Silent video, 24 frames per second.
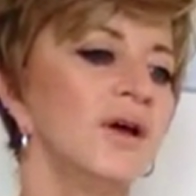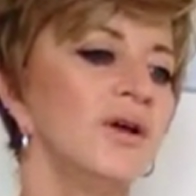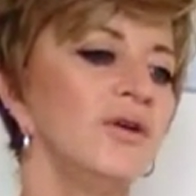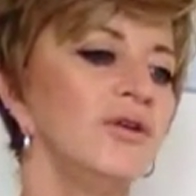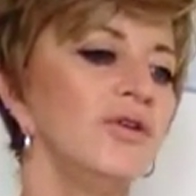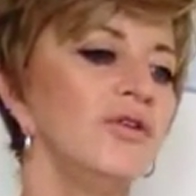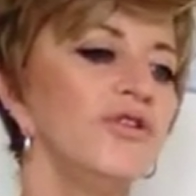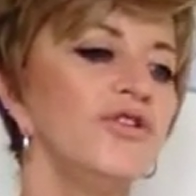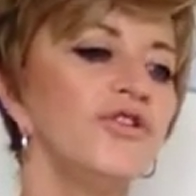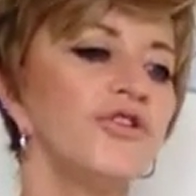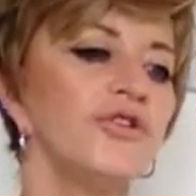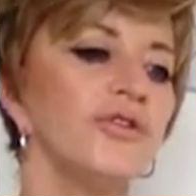
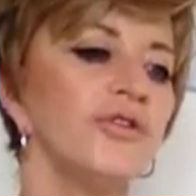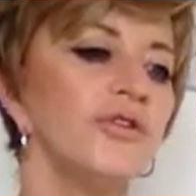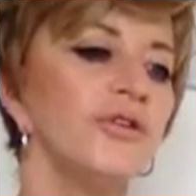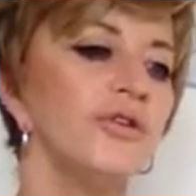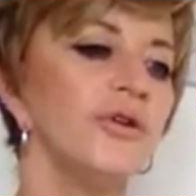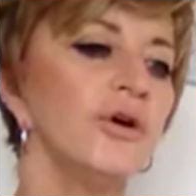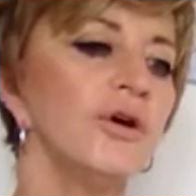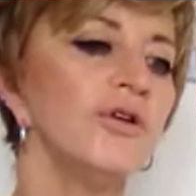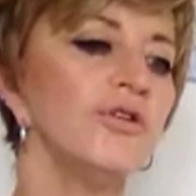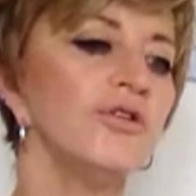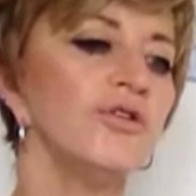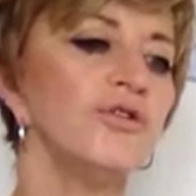You should
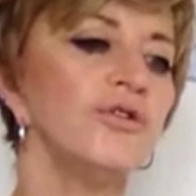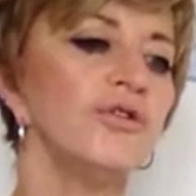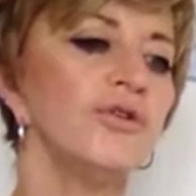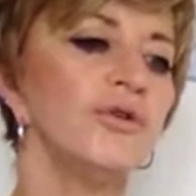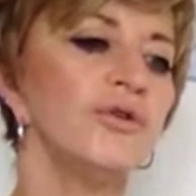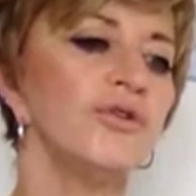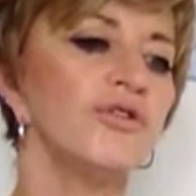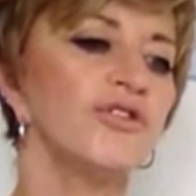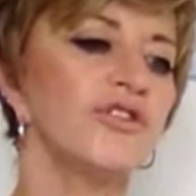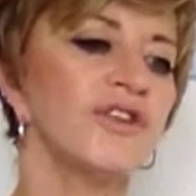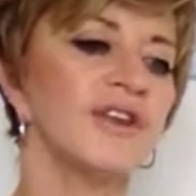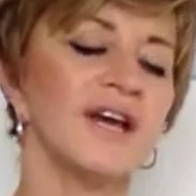not
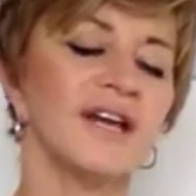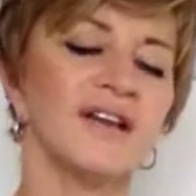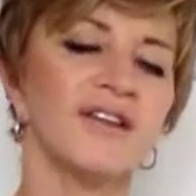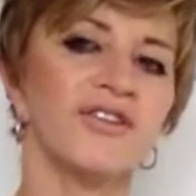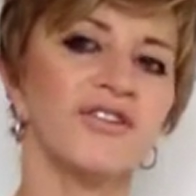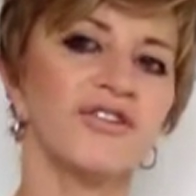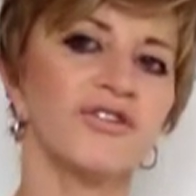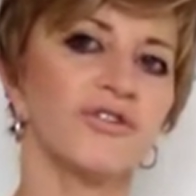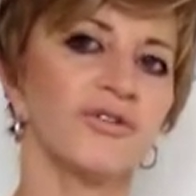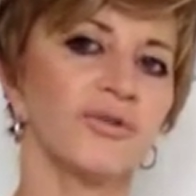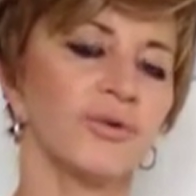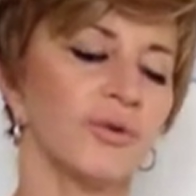use that
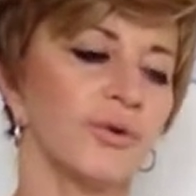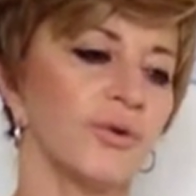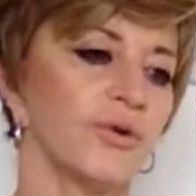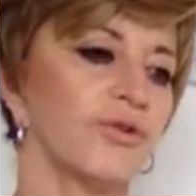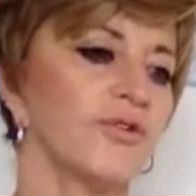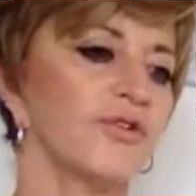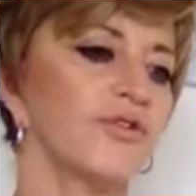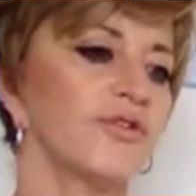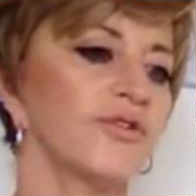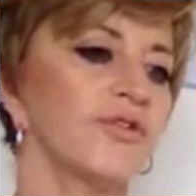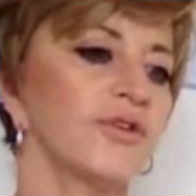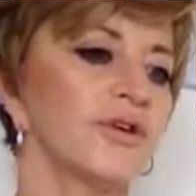
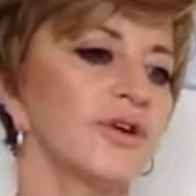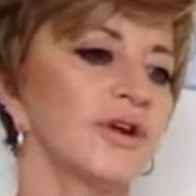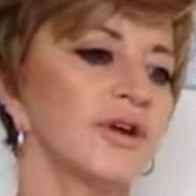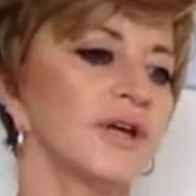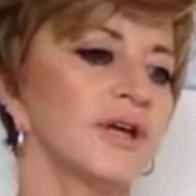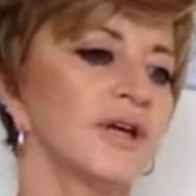source,